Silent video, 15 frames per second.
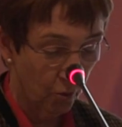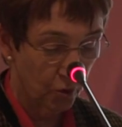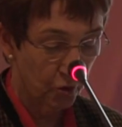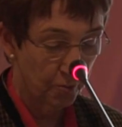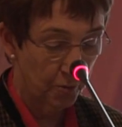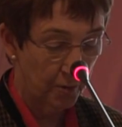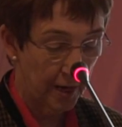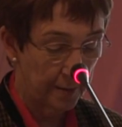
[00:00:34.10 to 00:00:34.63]

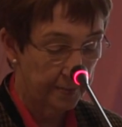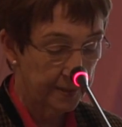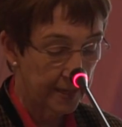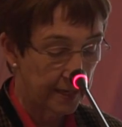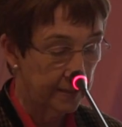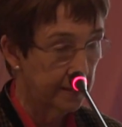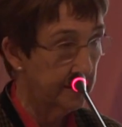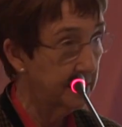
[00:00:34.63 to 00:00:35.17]
autoimmune
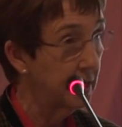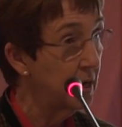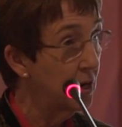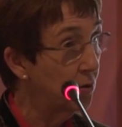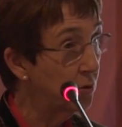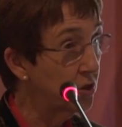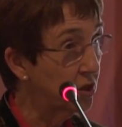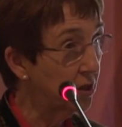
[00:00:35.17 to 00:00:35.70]
hepatitis,
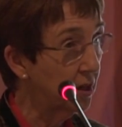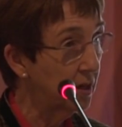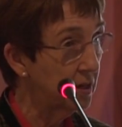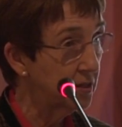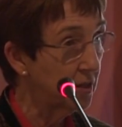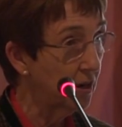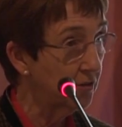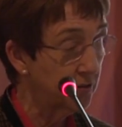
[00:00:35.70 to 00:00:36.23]
which
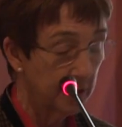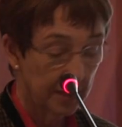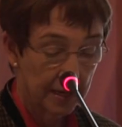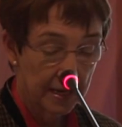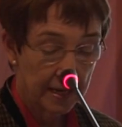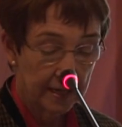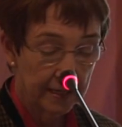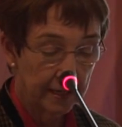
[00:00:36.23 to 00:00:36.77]
occurs after
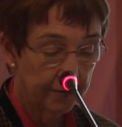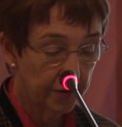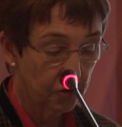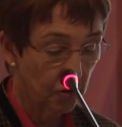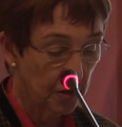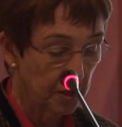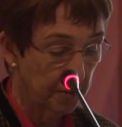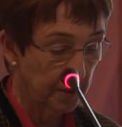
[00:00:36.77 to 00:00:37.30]
liver
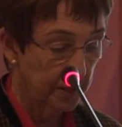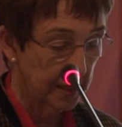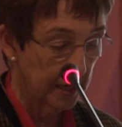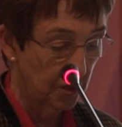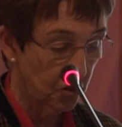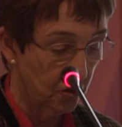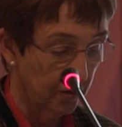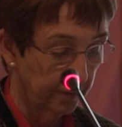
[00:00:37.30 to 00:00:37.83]

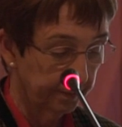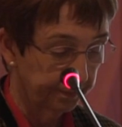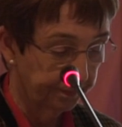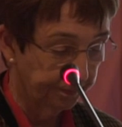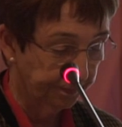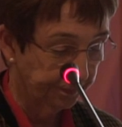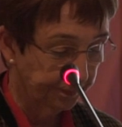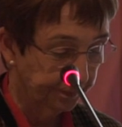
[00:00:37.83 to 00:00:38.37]
transplantation.
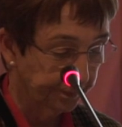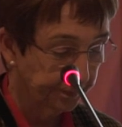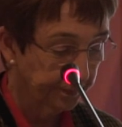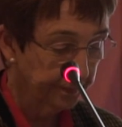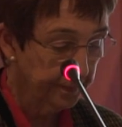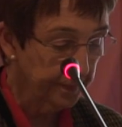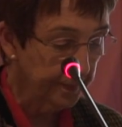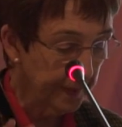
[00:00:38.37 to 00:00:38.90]

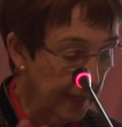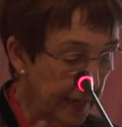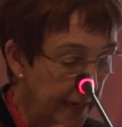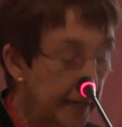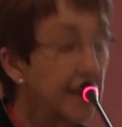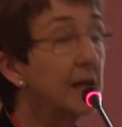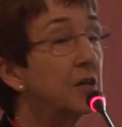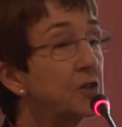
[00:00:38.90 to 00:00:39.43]

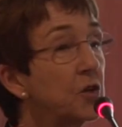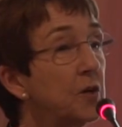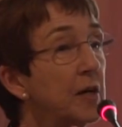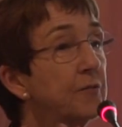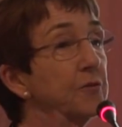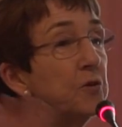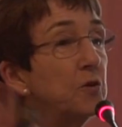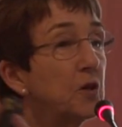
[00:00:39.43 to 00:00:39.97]
So
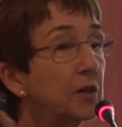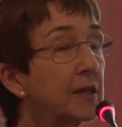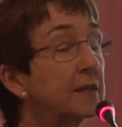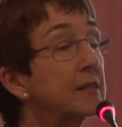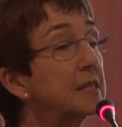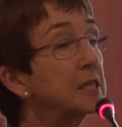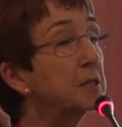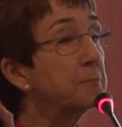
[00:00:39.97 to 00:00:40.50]
if you look at
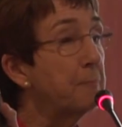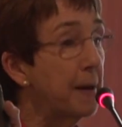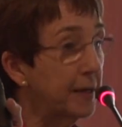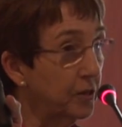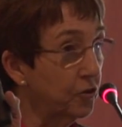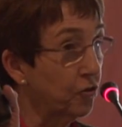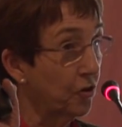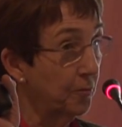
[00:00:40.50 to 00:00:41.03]
the
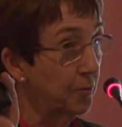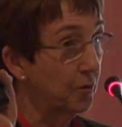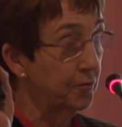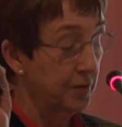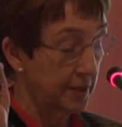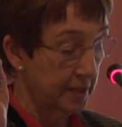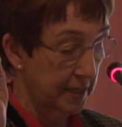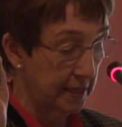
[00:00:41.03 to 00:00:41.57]
spectrum of
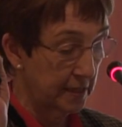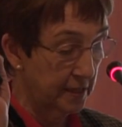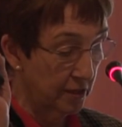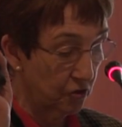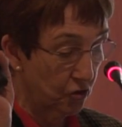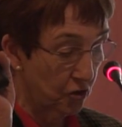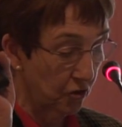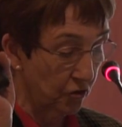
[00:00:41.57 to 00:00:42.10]
disease
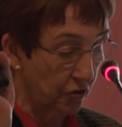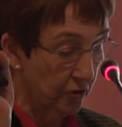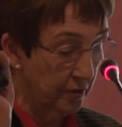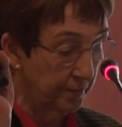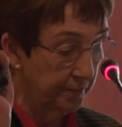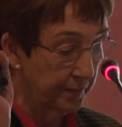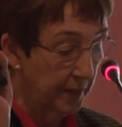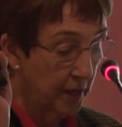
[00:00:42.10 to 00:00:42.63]
in
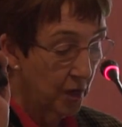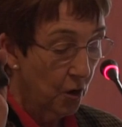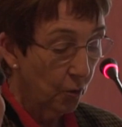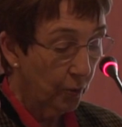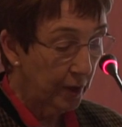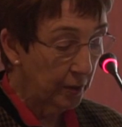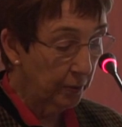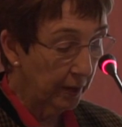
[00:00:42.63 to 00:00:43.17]
children,
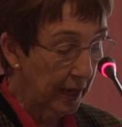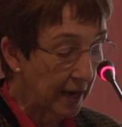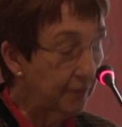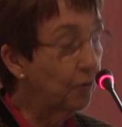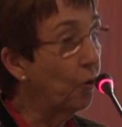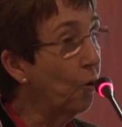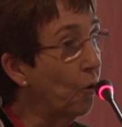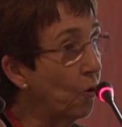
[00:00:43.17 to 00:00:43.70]
we will
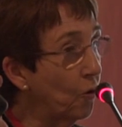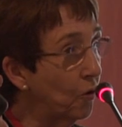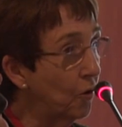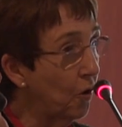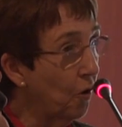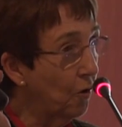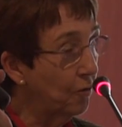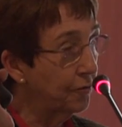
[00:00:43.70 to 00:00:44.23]
have
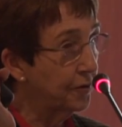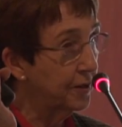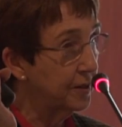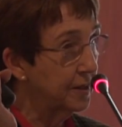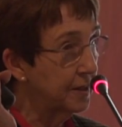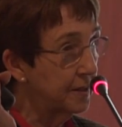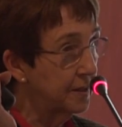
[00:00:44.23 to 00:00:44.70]
all of the